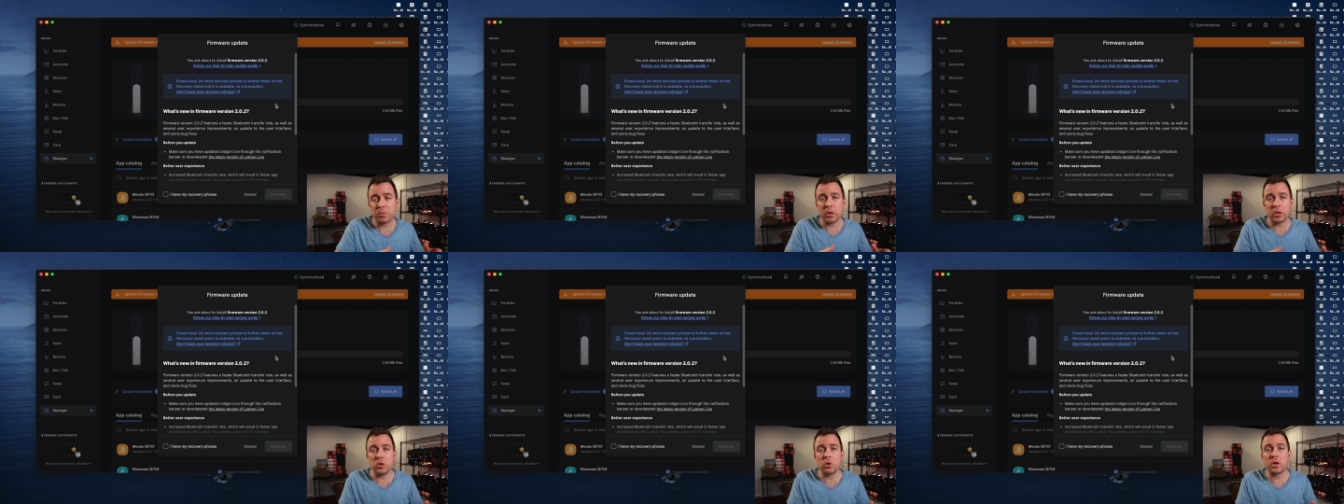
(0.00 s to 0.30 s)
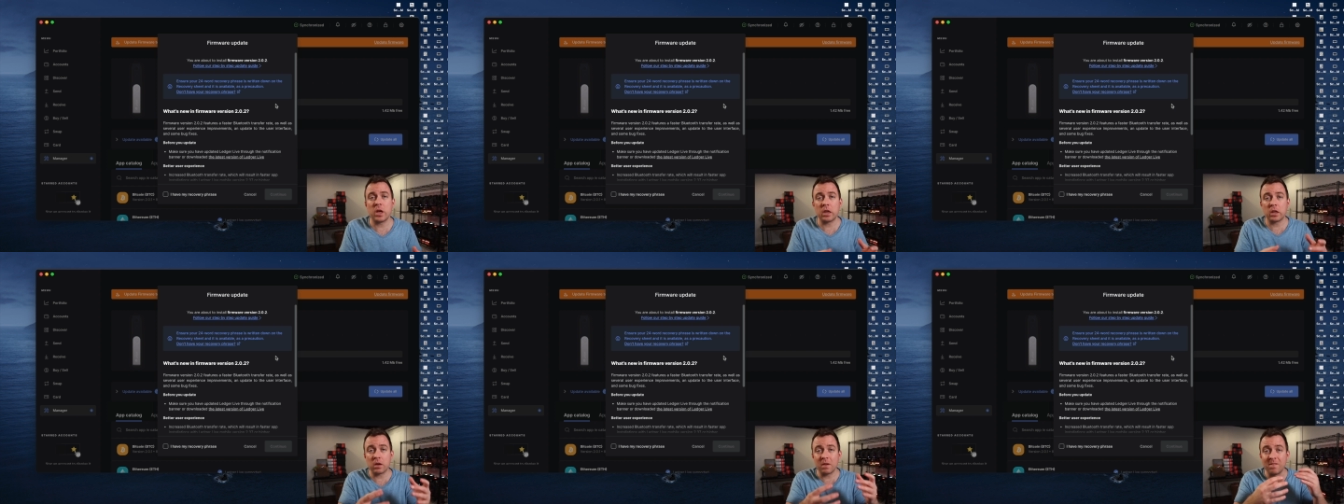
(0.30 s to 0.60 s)
but you
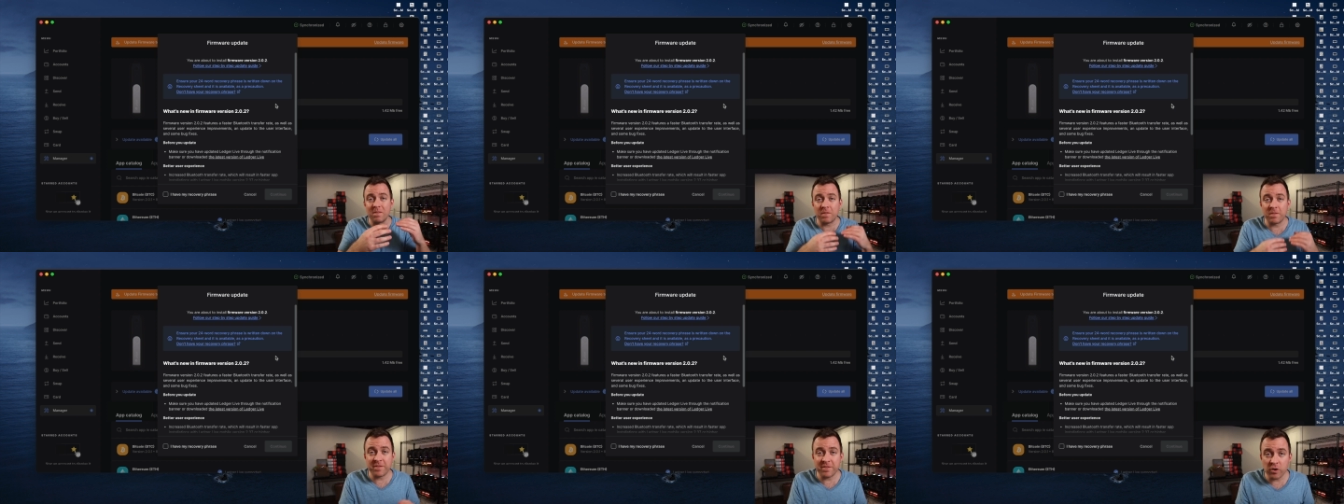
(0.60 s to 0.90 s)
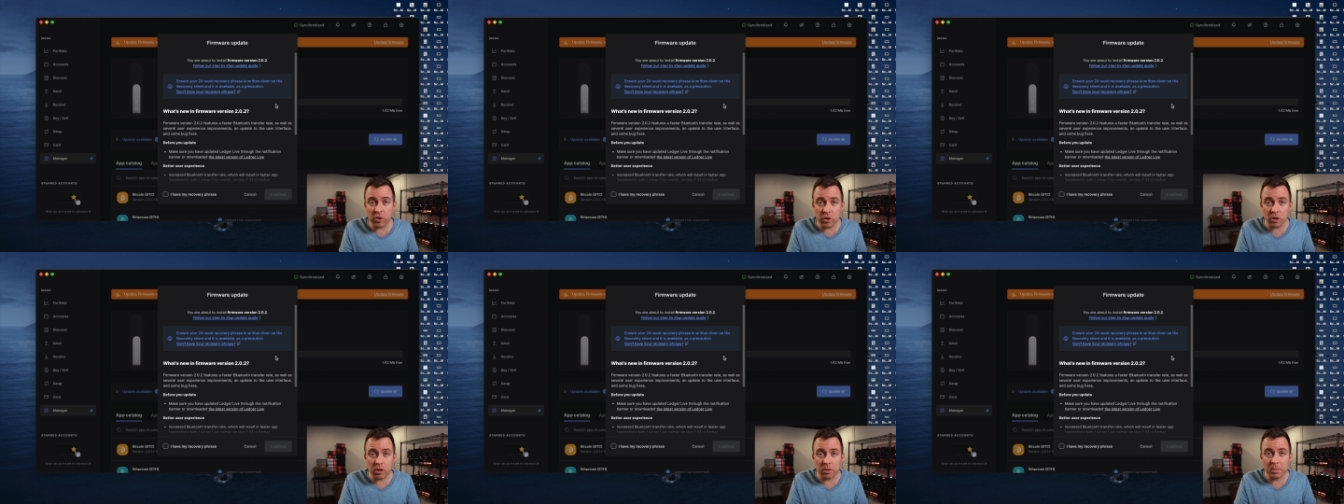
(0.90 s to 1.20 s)
can
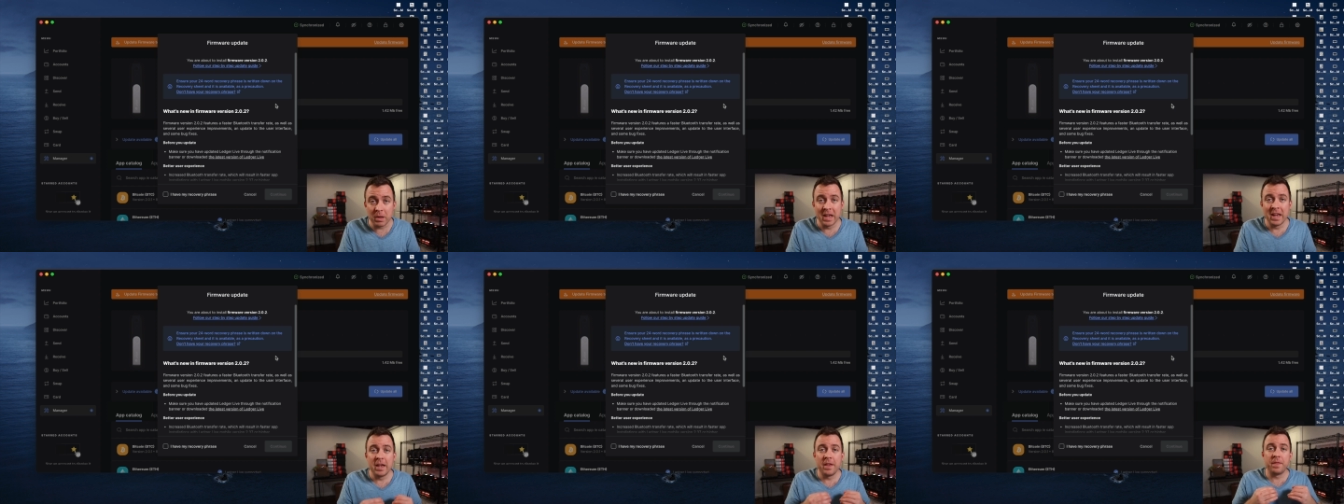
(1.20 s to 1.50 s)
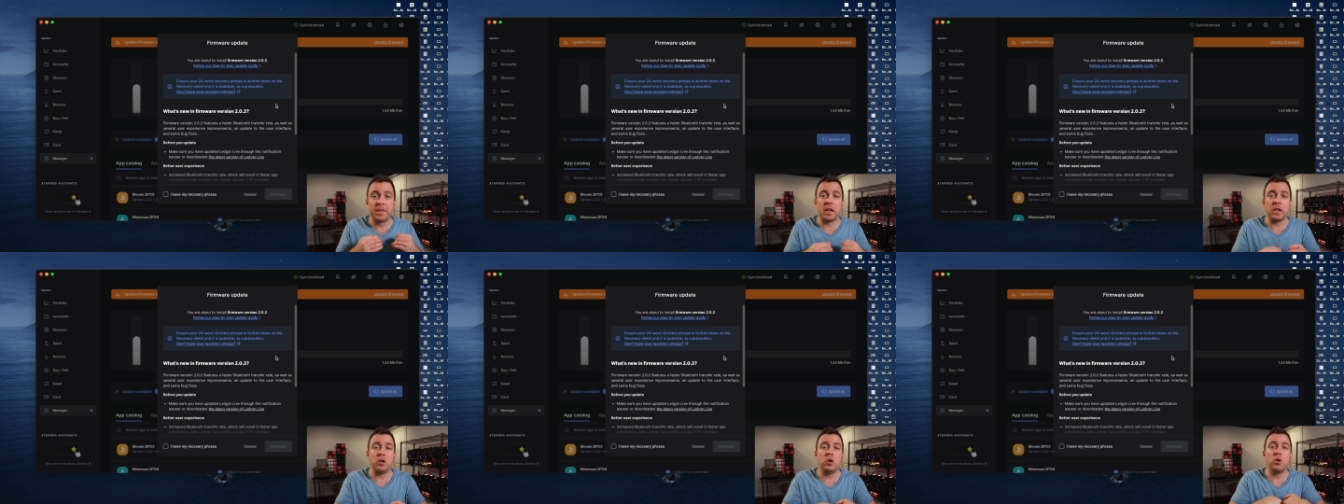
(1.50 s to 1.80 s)
confirm
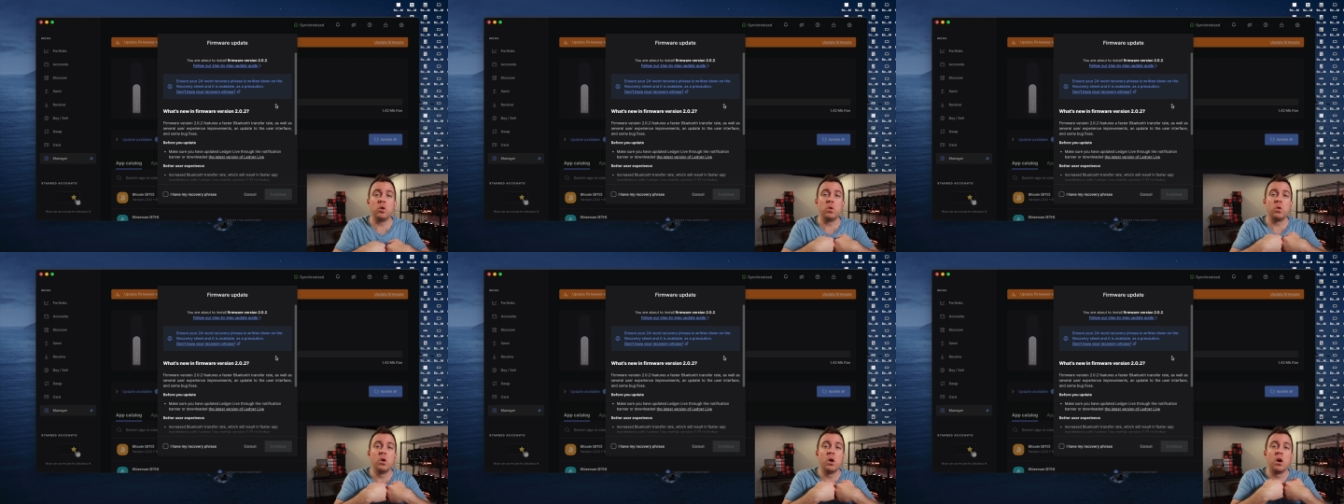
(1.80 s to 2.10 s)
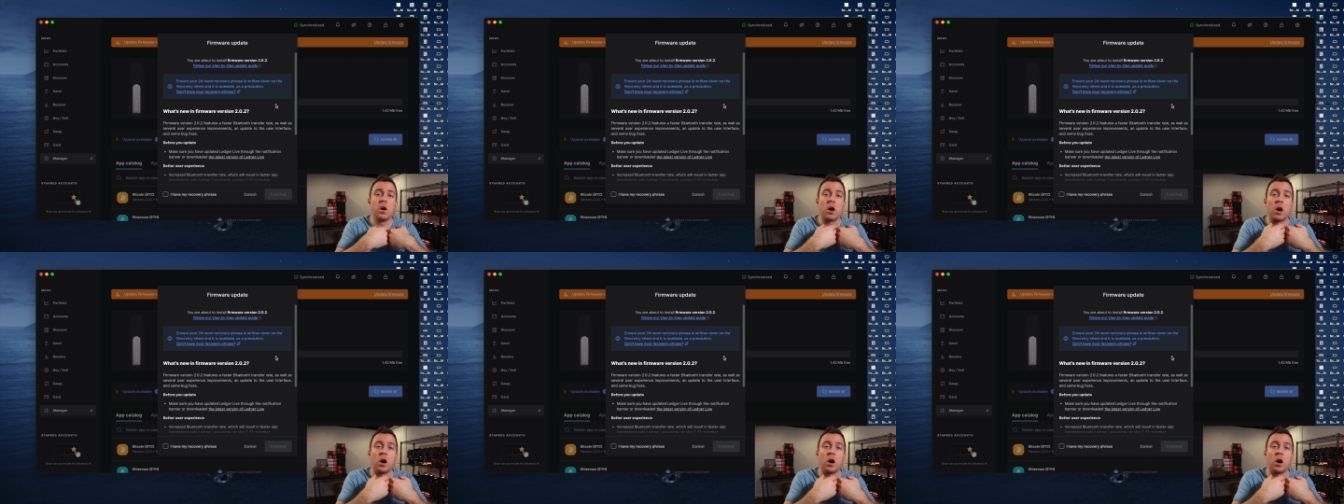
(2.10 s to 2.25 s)
that you